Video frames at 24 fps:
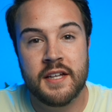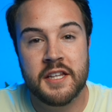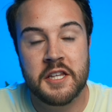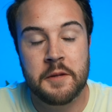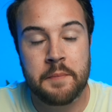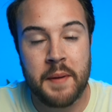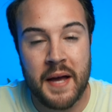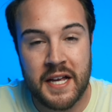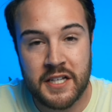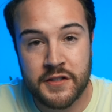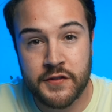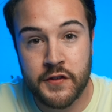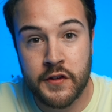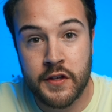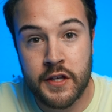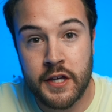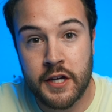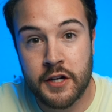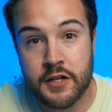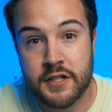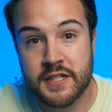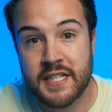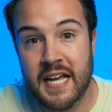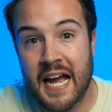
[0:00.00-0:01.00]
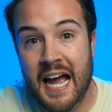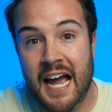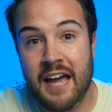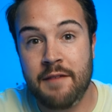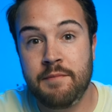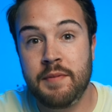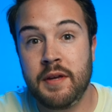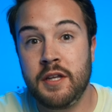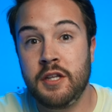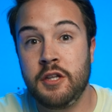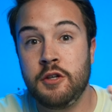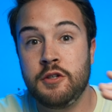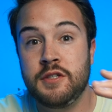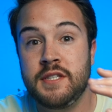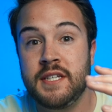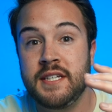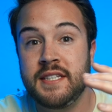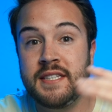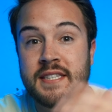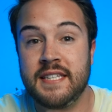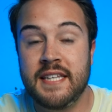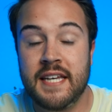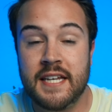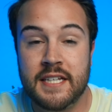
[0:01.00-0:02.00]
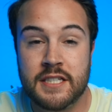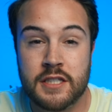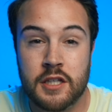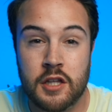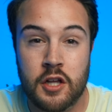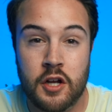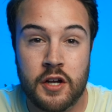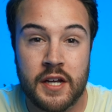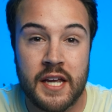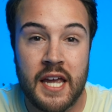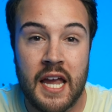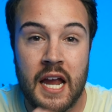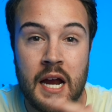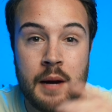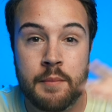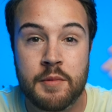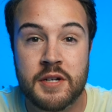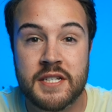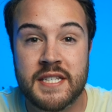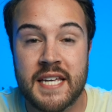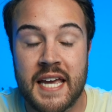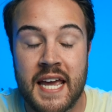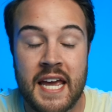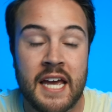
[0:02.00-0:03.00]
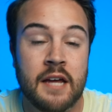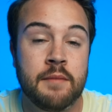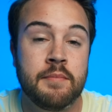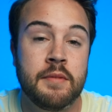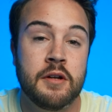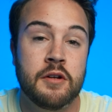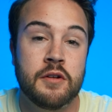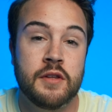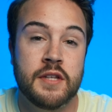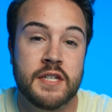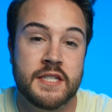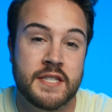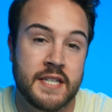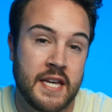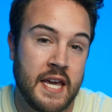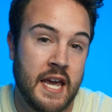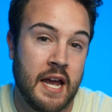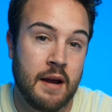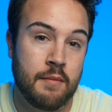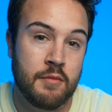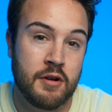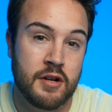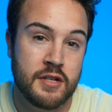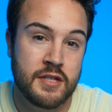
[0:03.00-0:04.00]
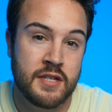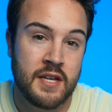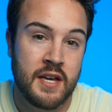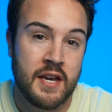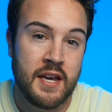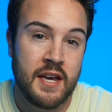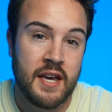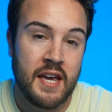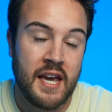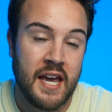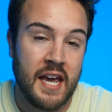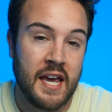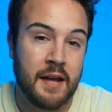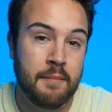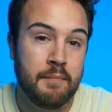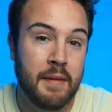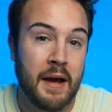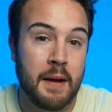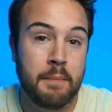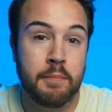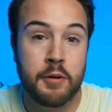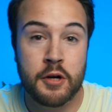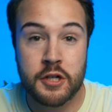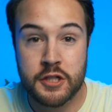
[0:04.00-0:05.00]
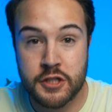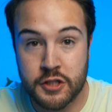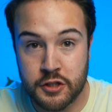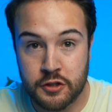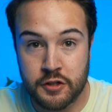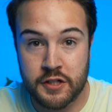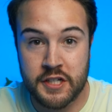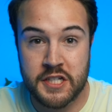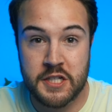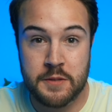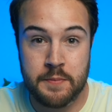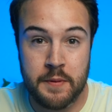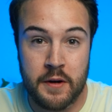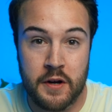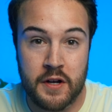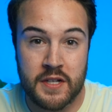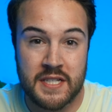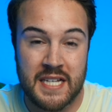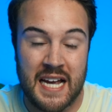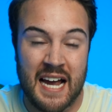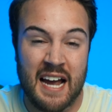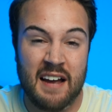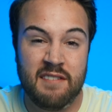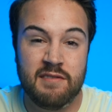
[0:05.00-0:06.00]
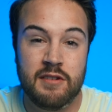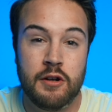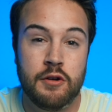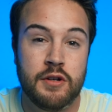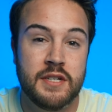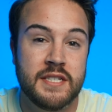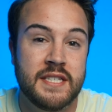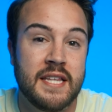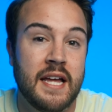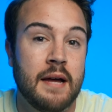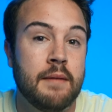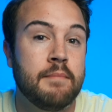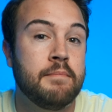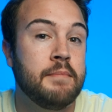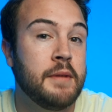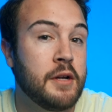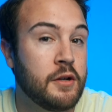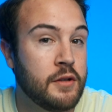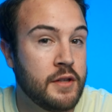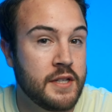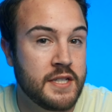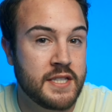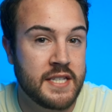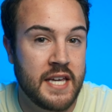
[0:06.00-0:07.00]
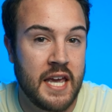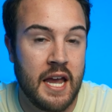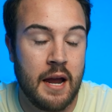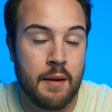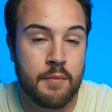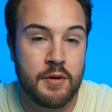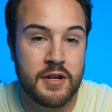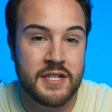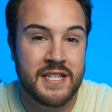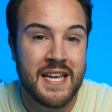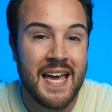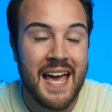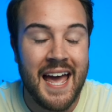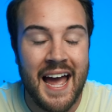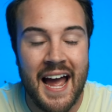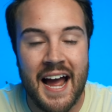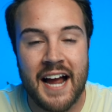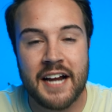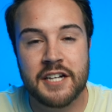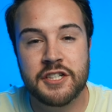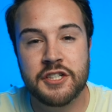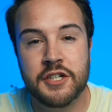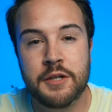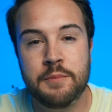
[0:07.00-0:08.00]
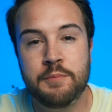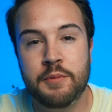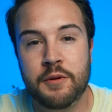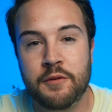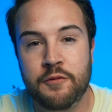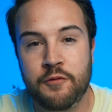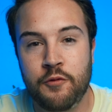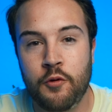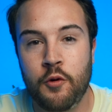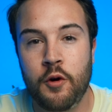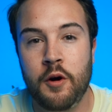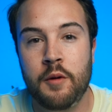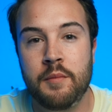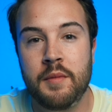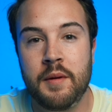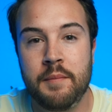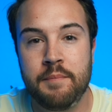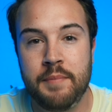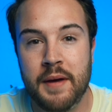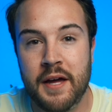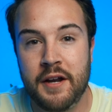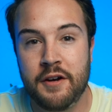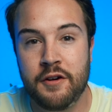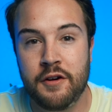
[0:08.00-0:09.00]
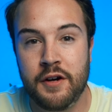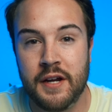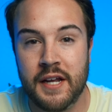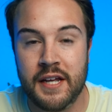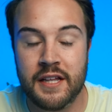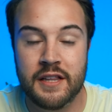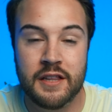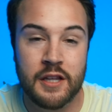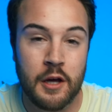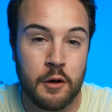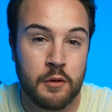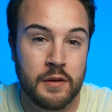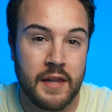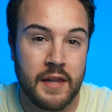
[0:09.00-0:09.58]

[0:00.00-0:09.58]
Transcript: The past few years, I've been using DSLR cameras and mirrorless cameras and my personal experience, I've noticed that mirrorless cameras actually perform better in low